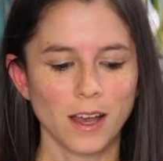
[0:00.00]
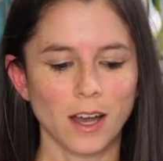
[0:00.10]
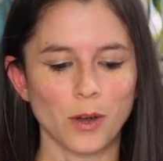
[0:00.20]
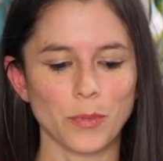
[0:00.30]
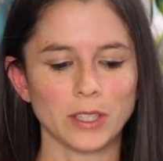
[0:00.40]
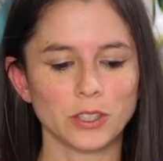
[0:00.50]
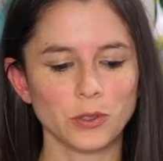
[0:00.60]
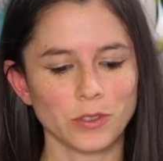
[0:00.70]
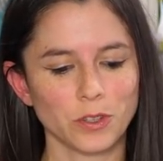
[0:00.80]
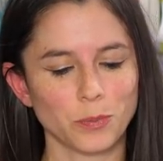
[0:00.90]
um, in
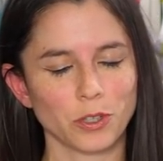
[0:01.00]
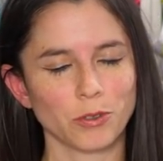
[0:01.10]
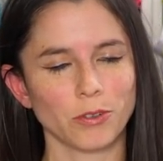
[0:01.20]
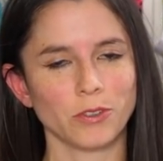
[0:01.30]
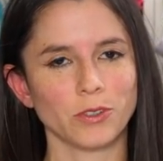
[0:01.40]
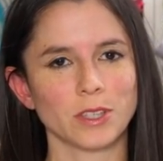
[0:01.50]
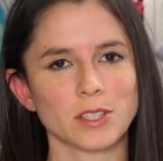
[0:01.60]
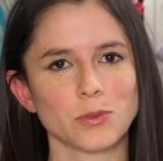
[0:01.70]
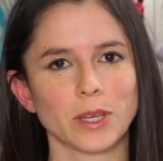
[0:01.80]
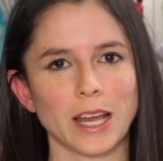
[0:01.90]
lieu of the book review
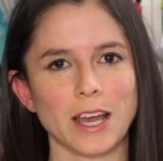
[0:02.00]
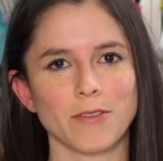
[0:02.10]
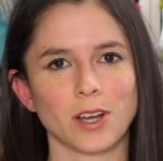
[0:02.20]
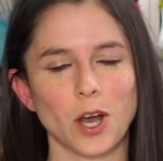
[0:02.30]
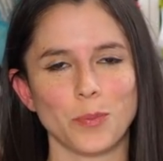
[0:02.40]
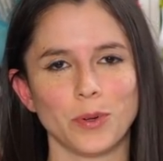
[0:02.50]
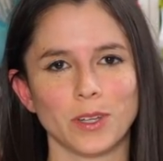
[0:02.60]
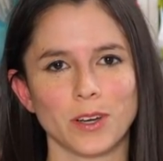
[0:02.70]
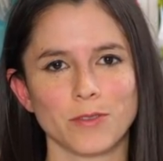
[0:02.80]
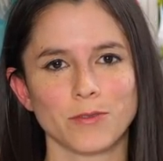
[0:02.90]
this week, I have a
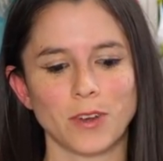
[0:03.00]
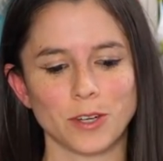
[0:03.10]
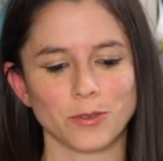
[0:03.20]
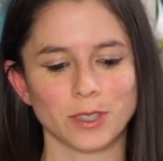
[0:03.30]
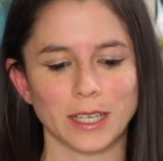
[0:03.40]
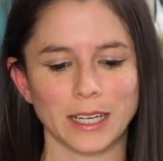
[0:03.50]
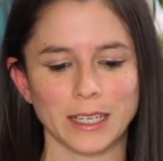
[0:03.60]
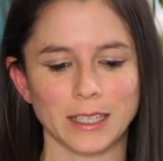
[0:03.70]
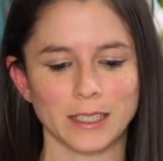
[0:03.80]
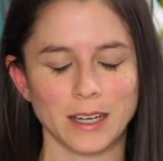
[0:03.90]
couple of fun
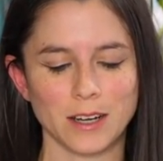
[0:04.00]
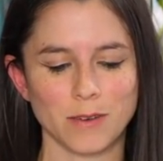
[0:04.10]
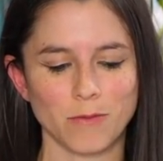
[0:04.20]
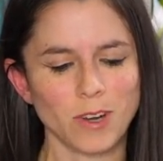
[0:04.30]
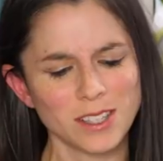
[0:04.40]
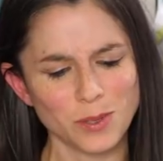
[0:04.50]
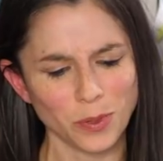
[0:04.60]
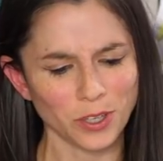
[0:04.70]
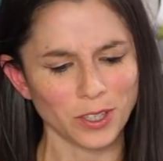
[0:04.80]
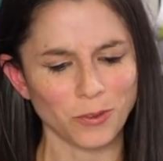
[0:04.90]
related, um, one's a
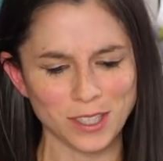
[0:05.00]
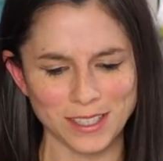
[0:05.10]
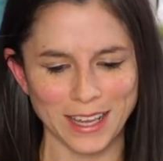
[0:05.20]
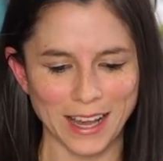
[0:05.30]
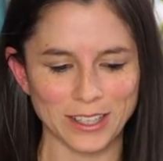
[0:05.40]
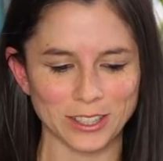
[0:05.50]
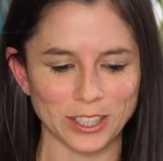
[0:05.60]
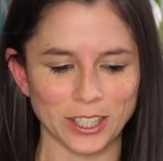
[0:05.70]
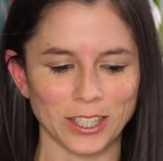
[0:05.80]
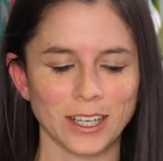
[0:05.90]
book and one's a
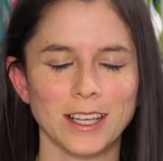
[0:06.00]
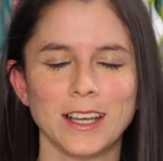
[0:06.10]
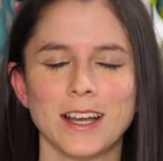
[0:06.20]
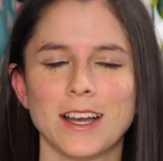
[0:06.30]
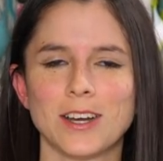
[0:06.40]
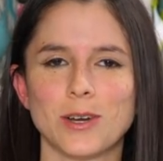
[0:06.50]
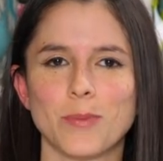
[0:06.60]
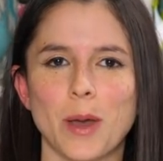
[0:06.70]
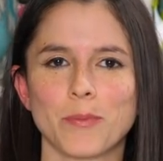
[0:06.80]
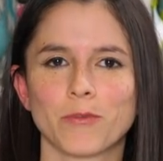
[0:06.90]
calendar
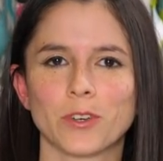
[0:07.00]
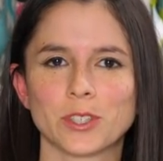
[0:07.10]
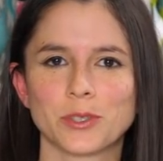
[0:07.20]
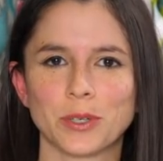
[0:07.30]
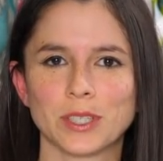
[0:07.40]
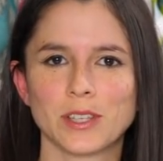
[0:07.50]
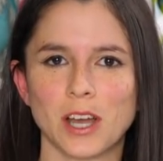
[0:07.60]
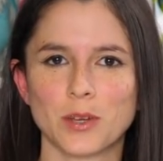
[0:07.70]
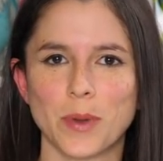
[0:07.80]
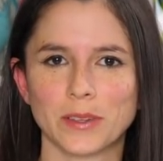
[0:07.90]
um, I'm first going to
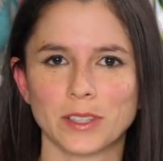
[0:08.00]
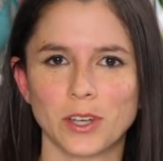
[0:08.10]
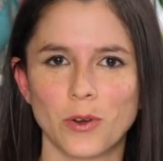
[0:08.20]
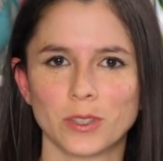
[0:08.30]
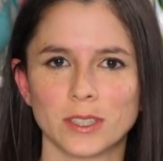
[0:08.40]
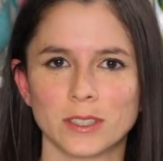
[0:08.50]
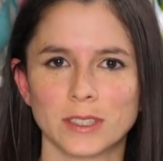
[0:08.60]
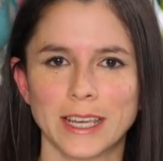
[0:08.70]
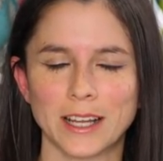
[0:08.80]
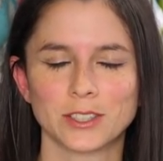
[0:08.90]
talk about the
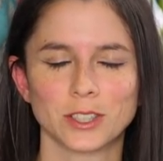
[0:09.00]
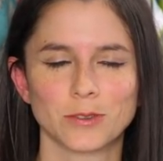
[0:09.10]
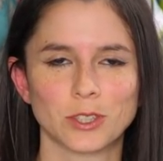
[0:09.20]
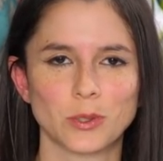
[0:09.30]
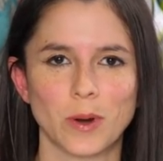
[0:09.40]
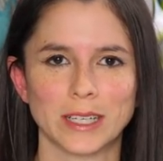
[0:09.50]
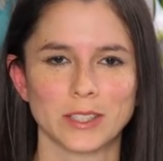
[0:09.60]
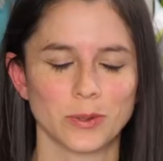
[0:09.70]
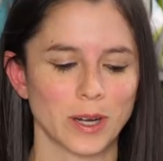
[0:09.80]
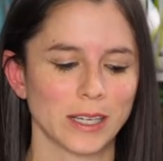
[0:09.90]
Kona calendar for
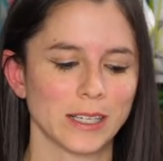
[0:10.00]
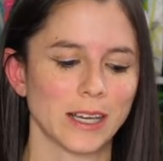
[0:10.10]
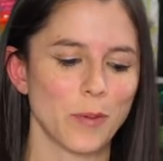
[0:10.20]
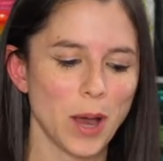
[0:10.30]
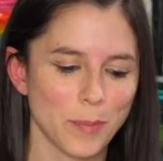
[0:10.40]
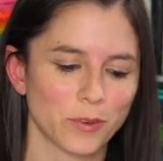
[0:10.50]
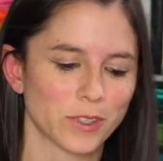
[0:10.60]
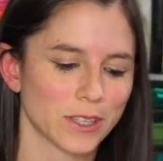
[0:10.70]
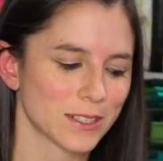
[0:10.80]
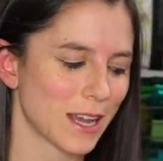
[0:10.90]
2020. I'll pop
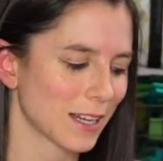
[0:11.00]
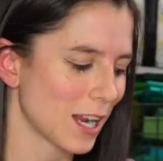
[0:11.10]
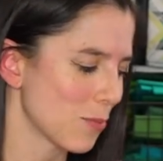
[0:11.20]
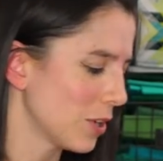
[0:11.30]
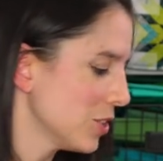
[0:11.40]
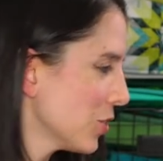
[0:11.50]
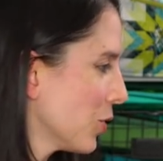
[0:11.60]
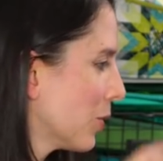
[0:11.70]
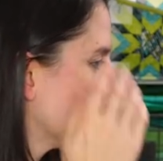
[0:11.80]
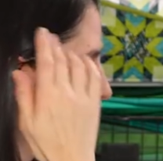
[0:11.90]
over to the side camera and show
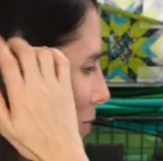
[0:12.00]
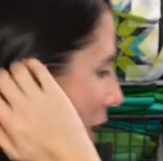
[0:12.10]
you what it's